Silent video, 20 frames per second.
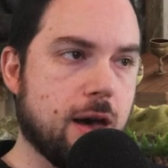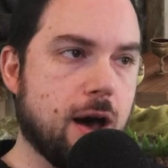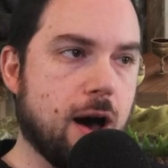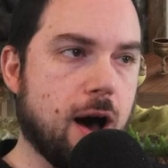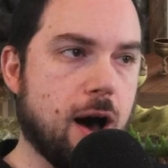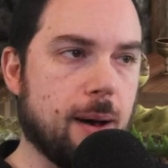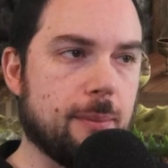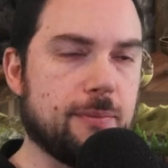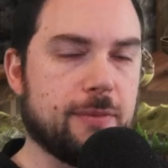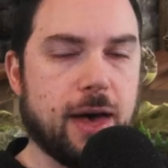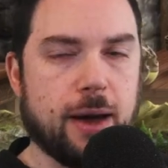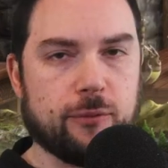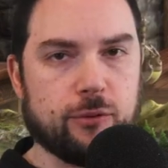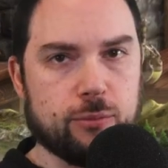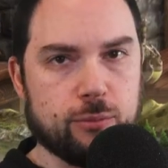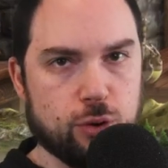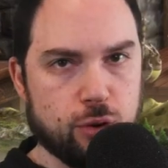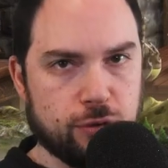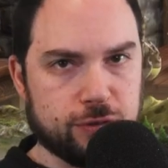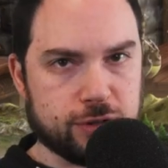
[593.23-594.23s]
That
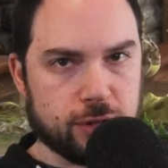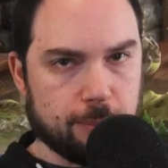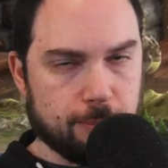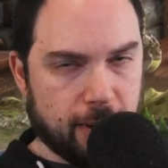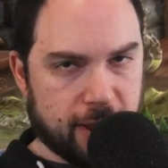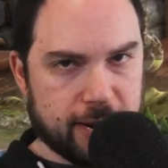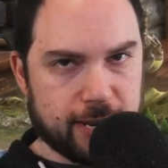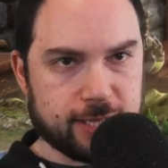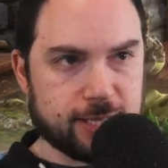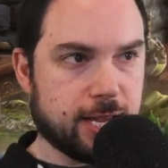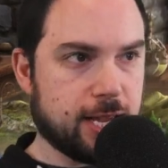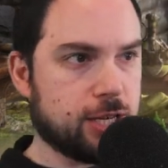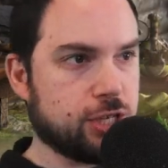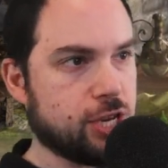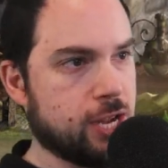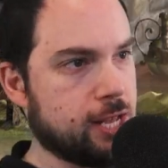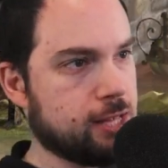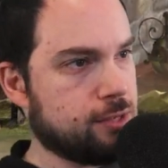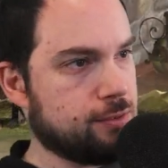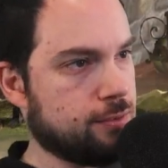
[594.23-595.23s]
removes the minus hit
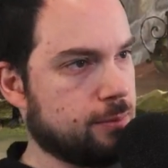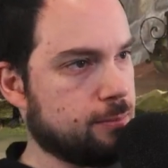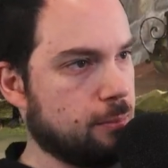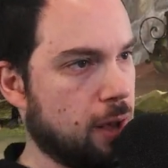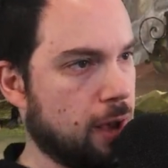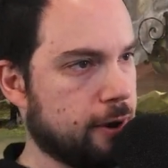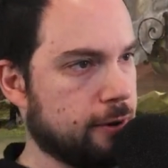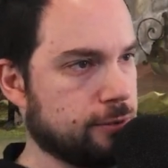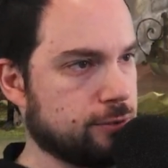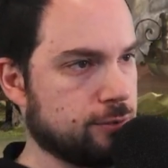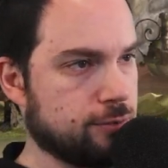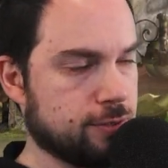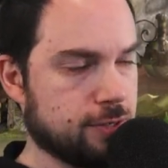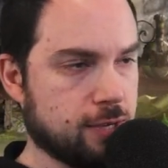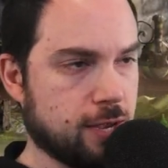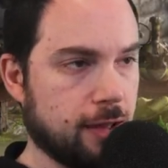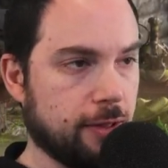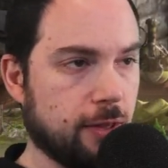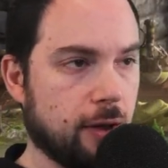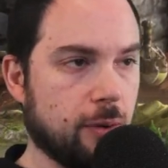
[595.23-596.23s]
chance from Myers, who's in
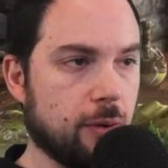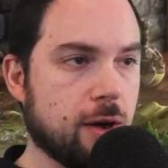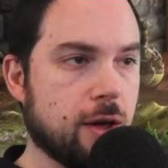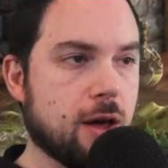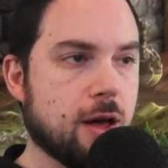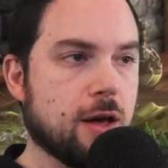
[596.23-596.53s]
yellow.